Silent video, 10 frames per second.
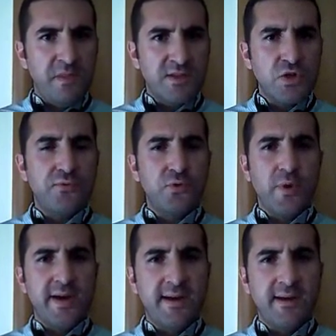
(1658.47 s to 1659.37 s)

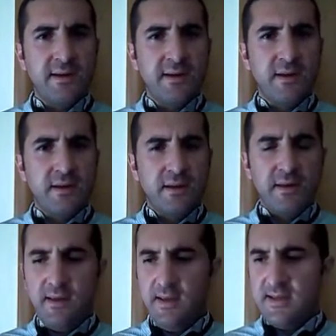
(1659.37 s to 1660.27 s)
software
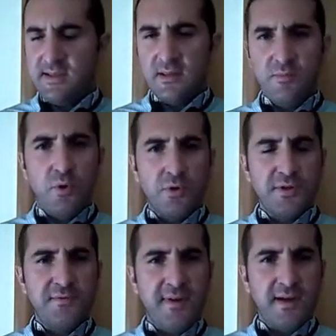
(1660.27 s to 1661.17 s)
is an
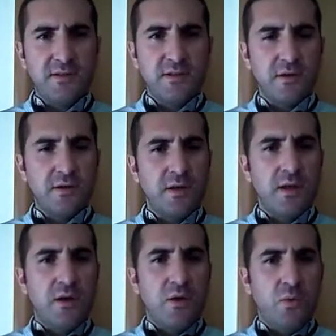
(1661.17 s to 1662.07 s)
important factor
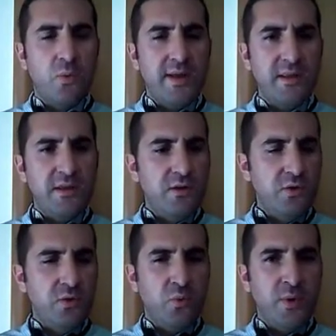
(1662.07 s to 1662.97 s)
when
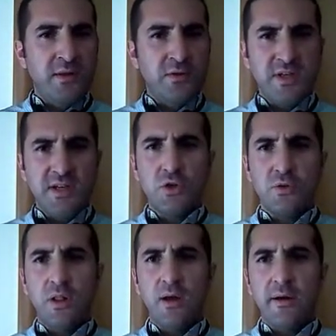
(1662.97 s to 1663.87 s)
you teach
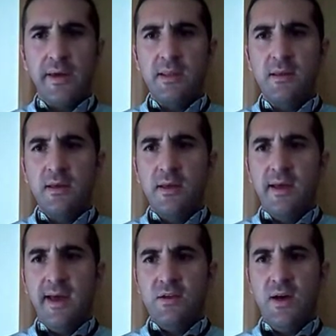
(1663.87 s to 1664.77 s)
online,
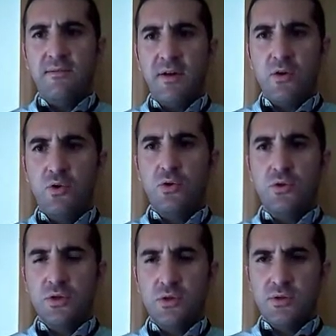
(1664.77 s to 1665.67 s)
and you have a good
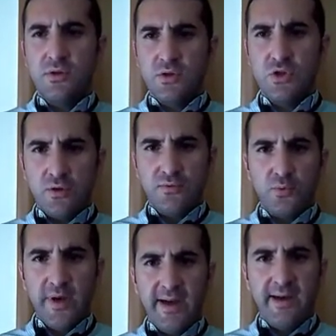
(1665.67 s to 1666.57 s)

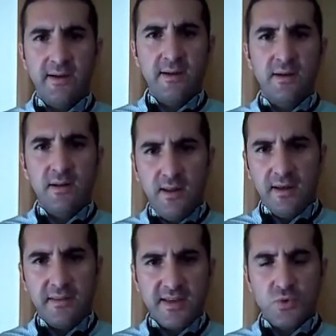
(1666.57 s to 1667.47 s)
software
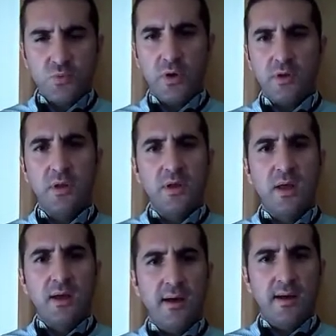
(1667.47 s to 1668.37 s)
like this one.
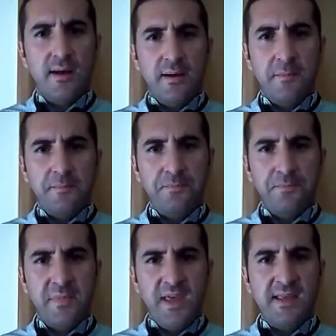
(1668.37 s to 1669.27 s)

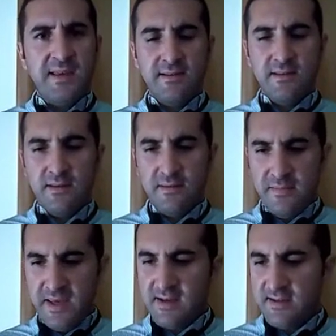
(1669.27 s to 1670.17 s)
It can
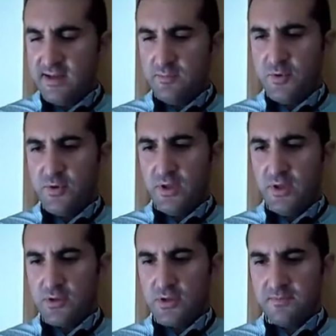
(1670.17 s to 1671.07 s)
help you a
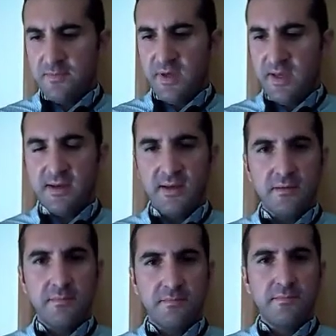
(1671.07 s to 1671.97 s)
lot. It can